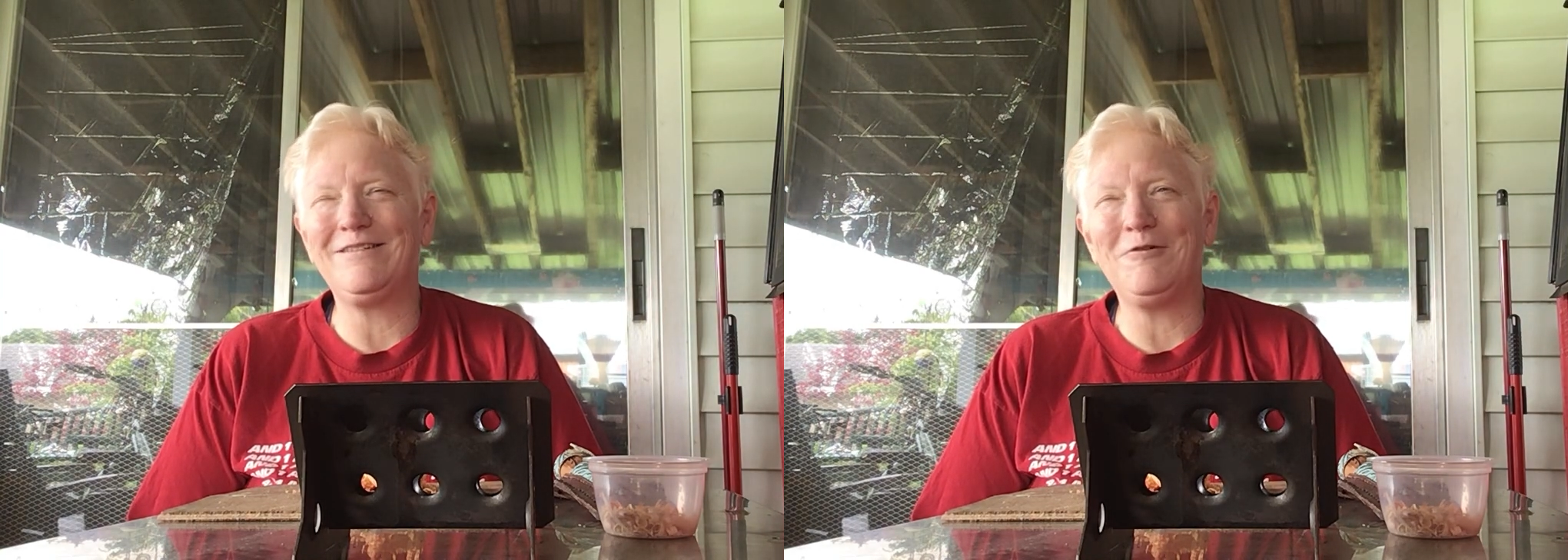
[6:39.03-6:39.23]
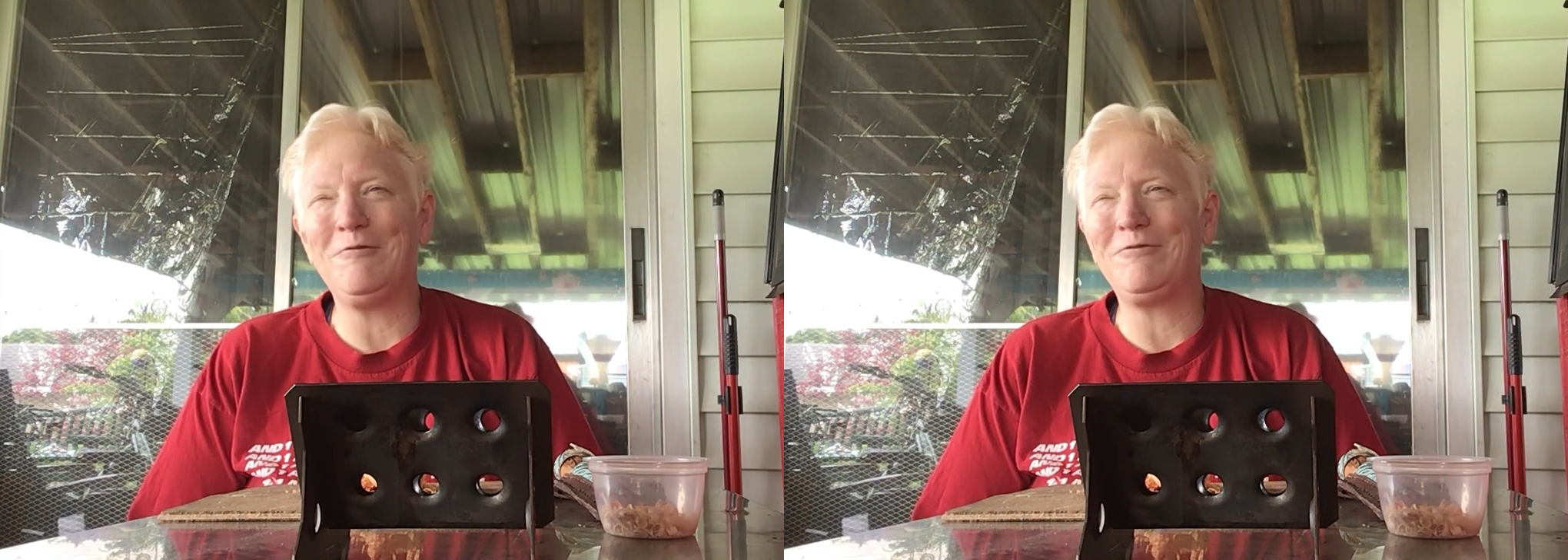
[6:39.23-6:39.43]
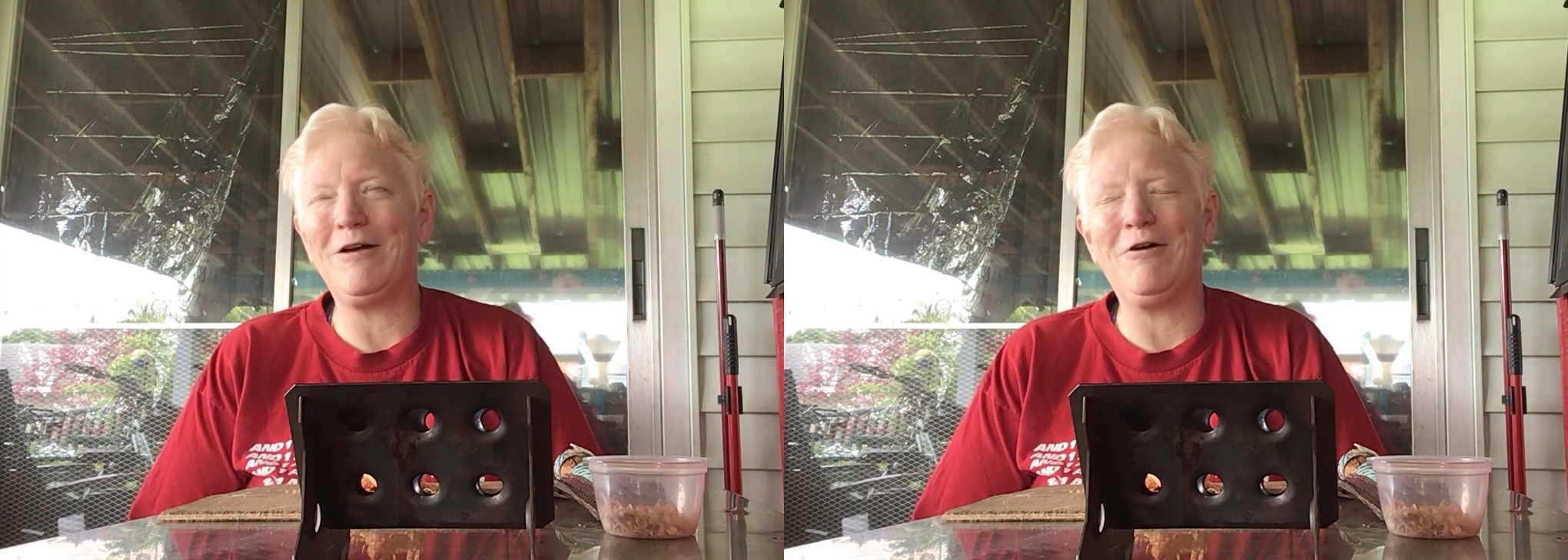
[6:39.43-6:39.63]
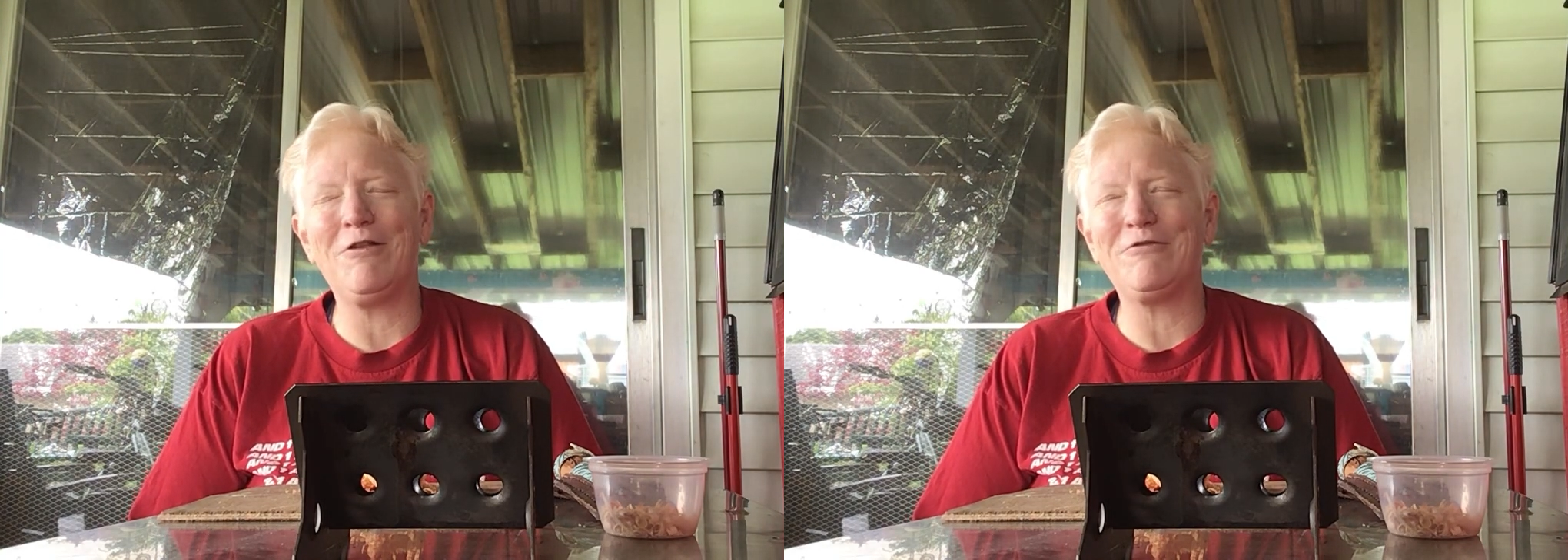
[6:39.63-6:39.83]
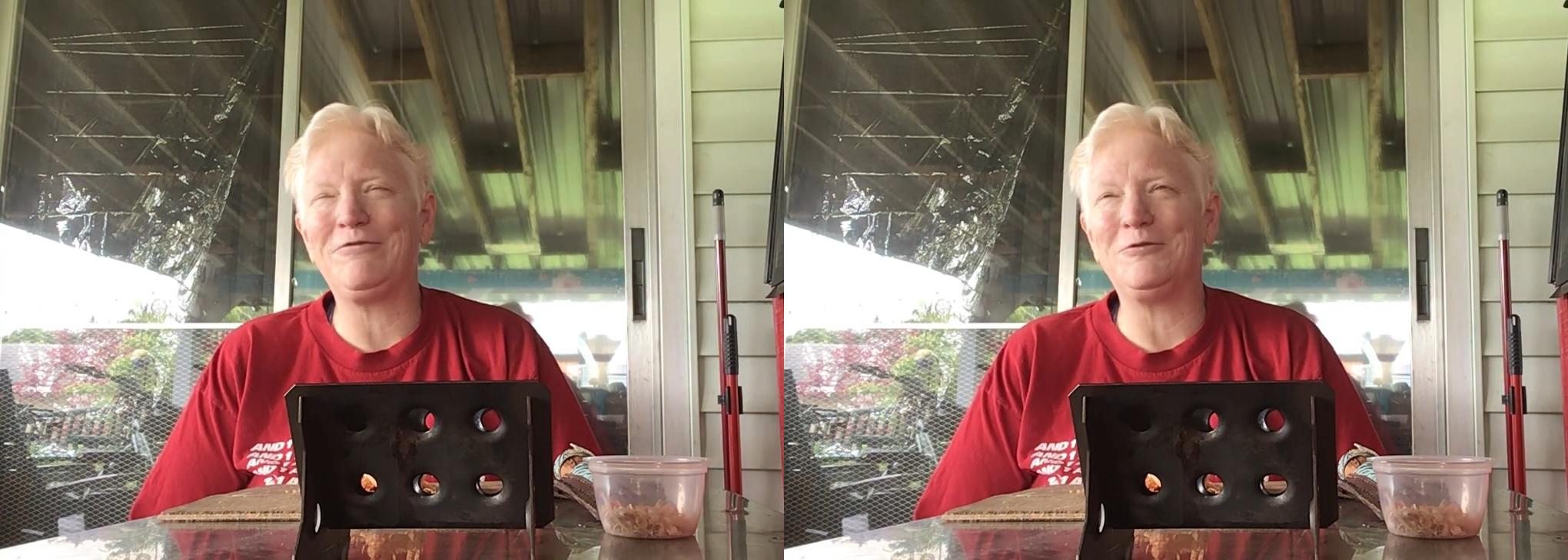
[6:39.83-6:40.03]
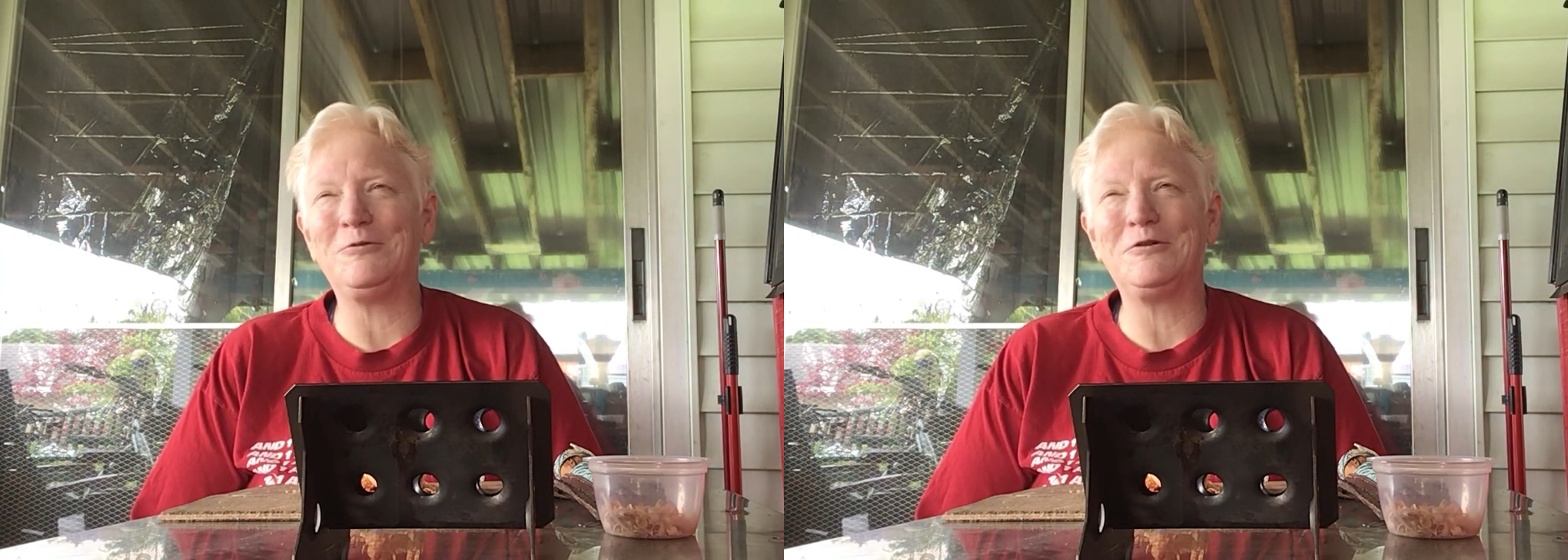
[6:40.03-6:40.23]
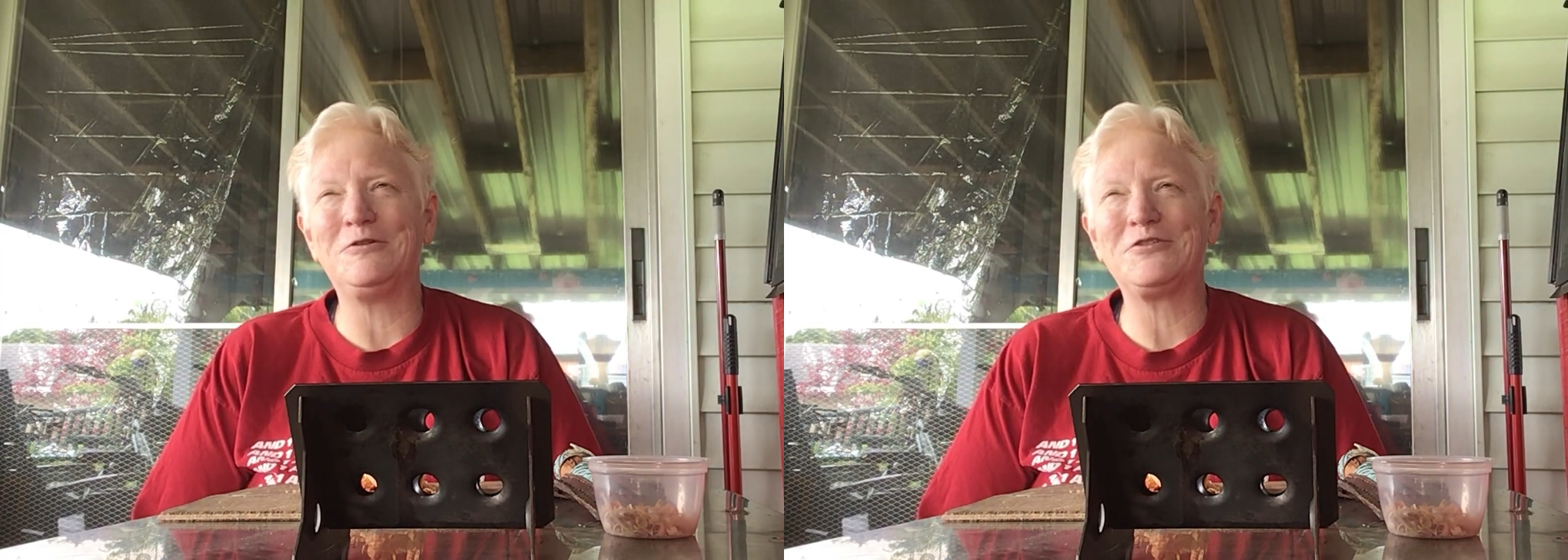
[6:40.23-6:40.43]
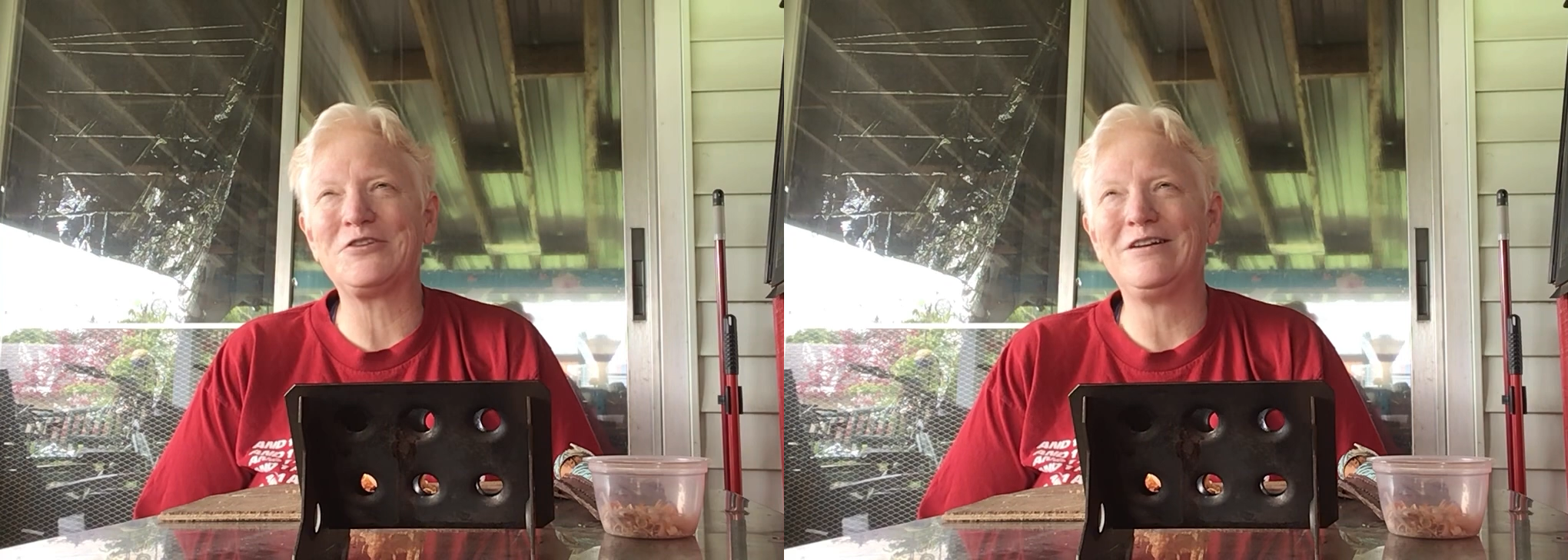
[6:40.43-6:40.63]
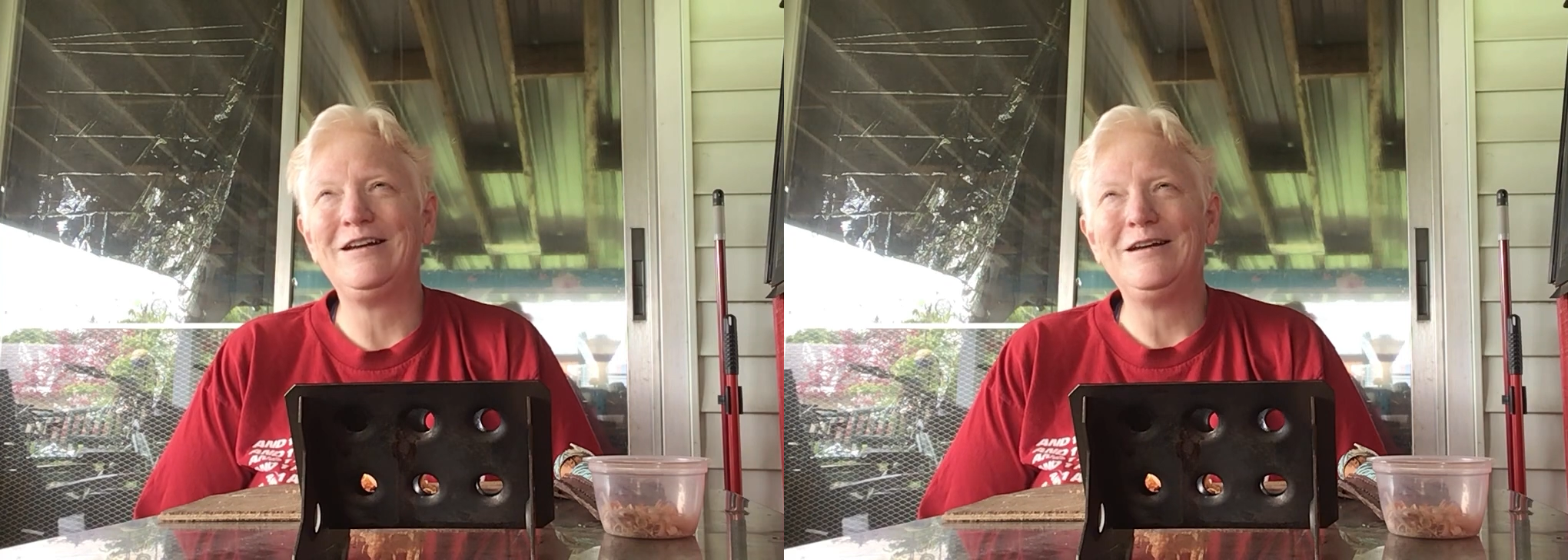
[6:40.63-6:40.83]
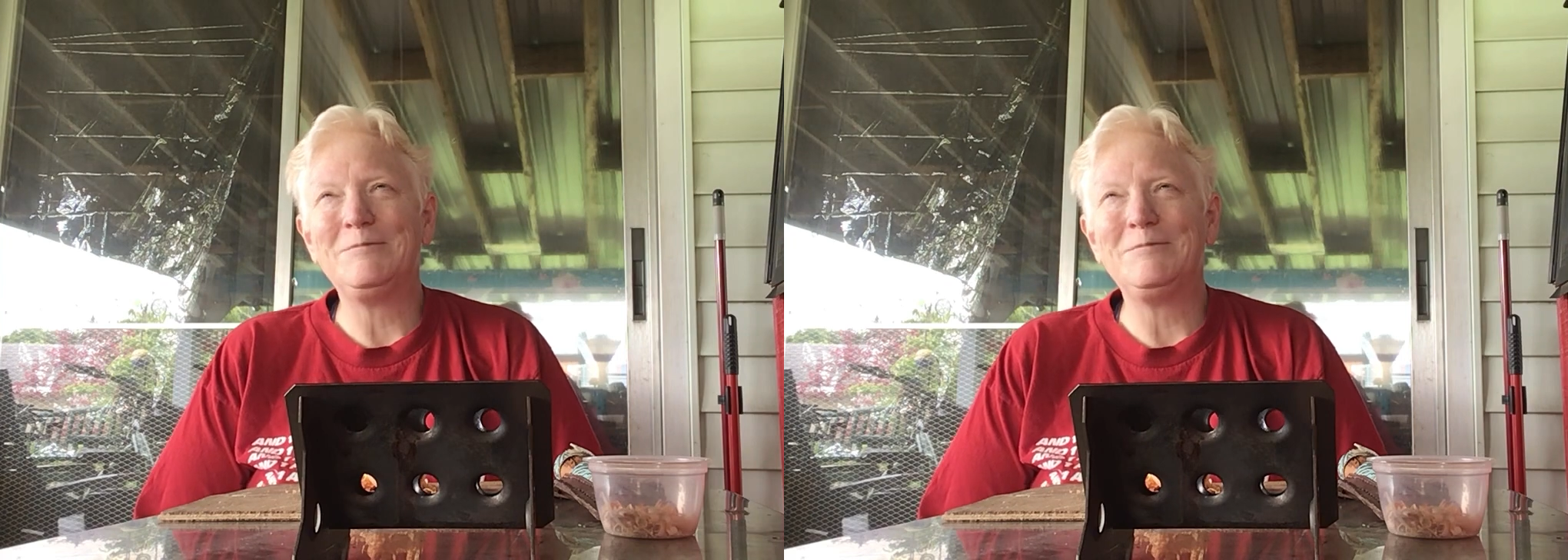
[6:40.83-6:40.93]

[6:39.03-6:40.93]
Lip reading: all the floors.